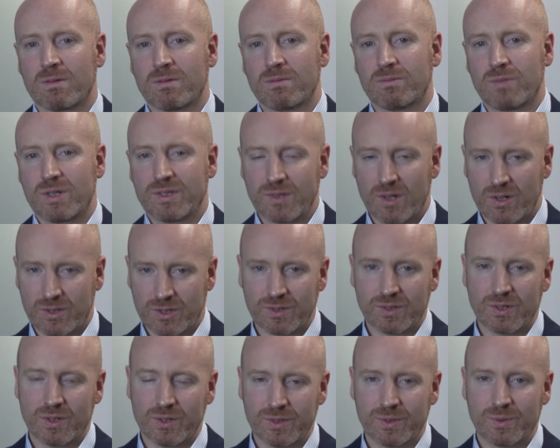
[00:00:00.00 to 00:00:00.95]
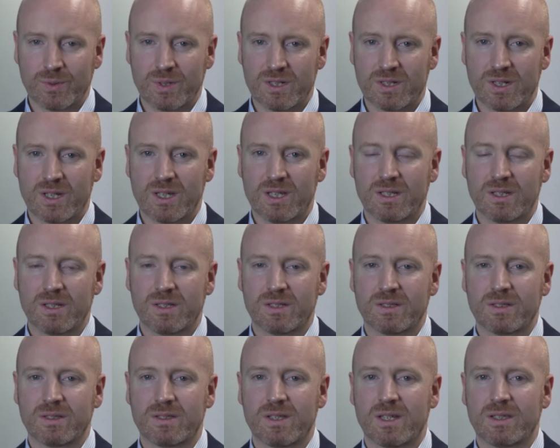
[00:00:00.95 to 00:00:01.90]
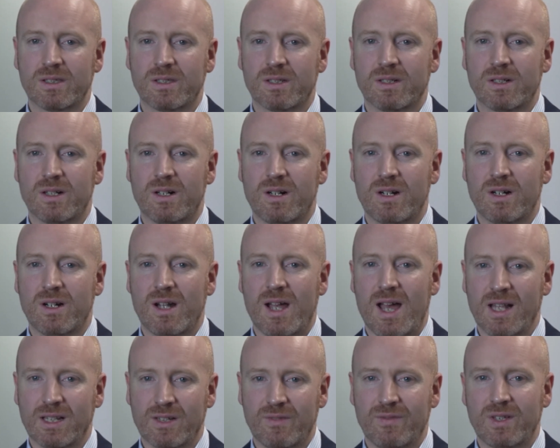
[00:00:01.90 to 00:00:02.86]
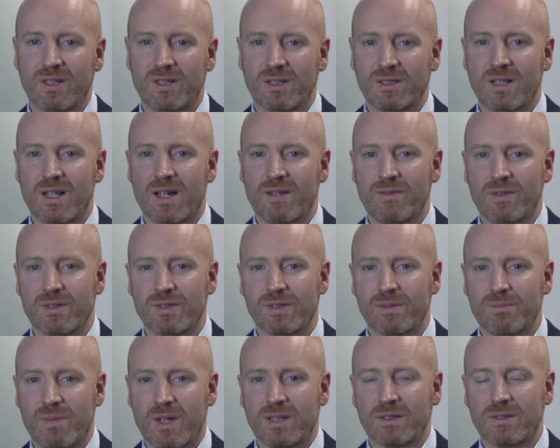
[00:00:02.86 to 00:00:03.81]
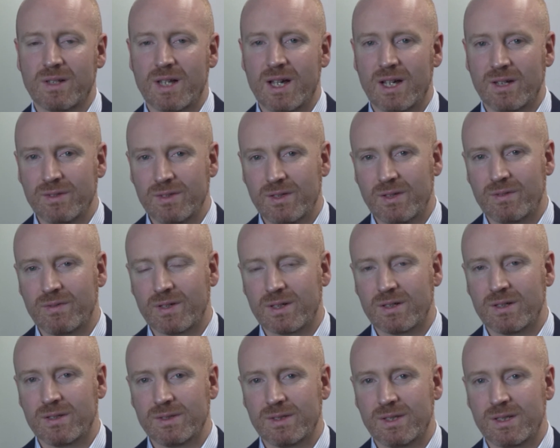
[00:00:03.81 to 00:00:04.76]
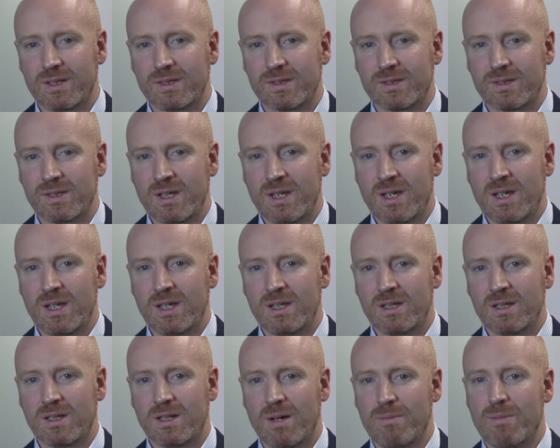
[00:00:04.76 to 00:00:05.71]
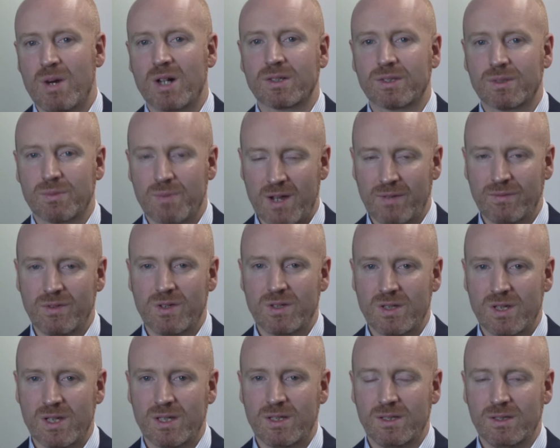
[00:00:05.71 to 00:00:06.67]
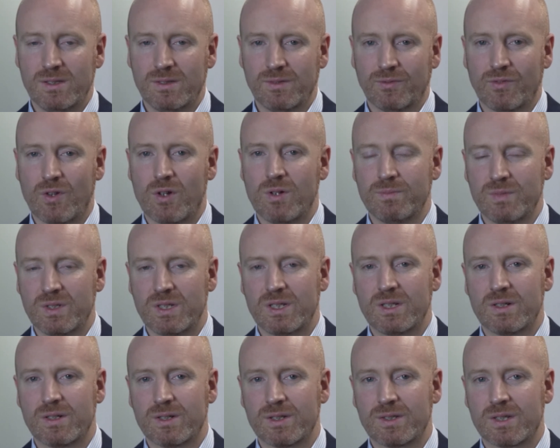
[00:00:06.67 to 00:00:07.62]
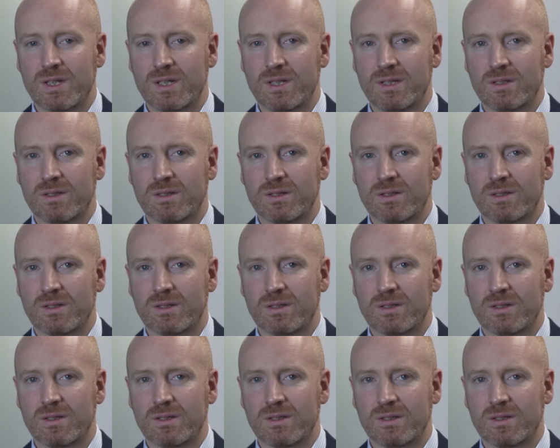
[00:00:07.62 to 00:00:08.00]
Research has also indicated that there are elevated levels of mental health difficulties amongst refugees from DRC.